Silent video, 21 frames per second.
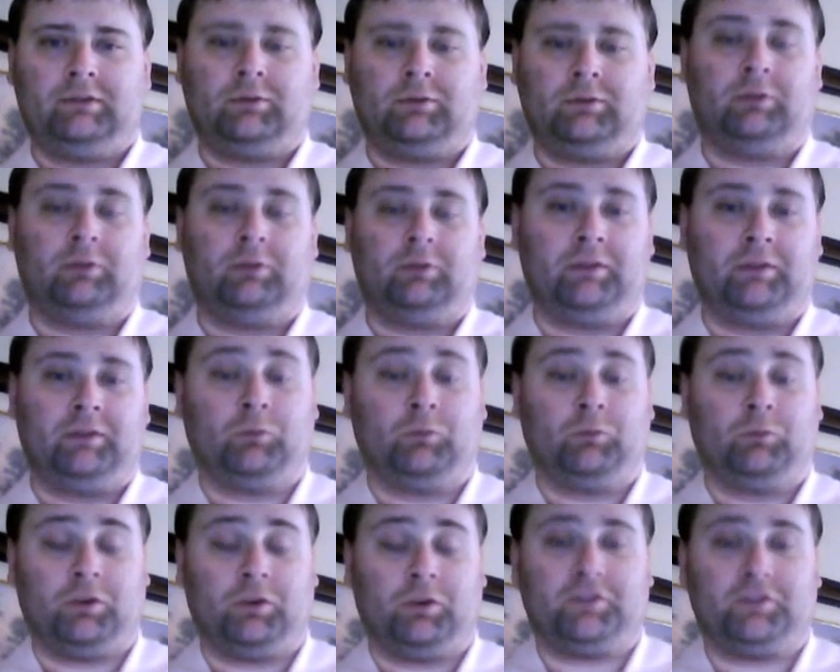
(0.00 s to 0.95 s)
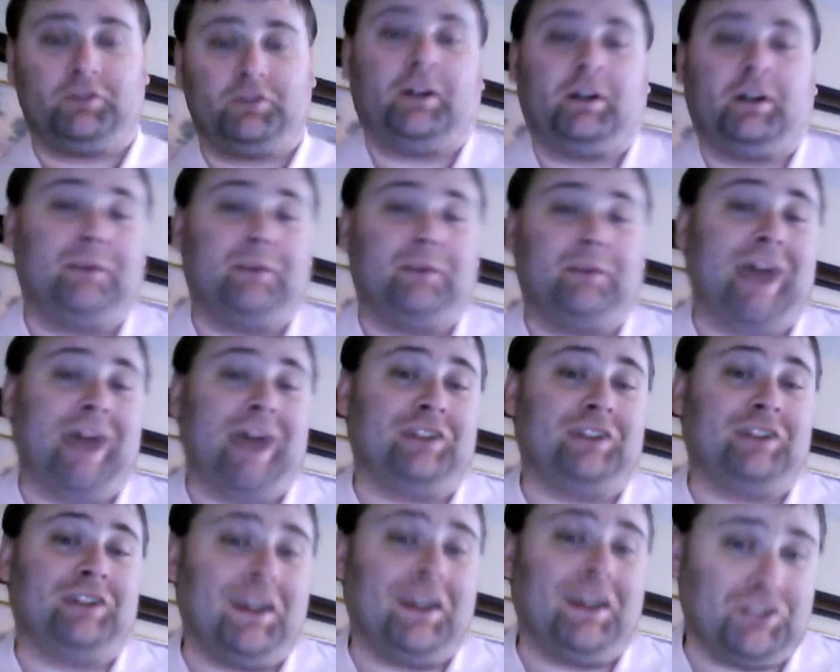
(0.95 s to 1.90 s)
well, even worse, they're
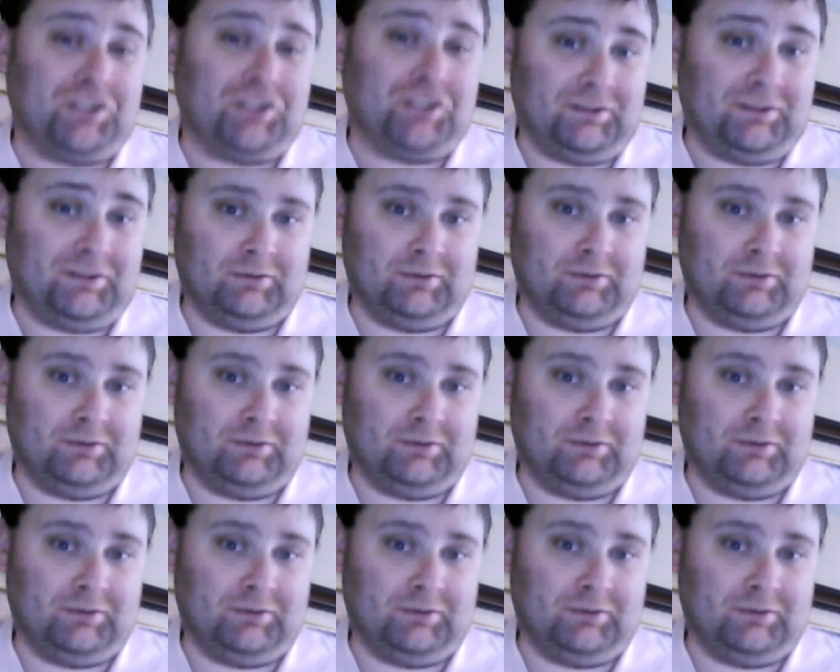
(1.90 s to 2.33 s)
imagination.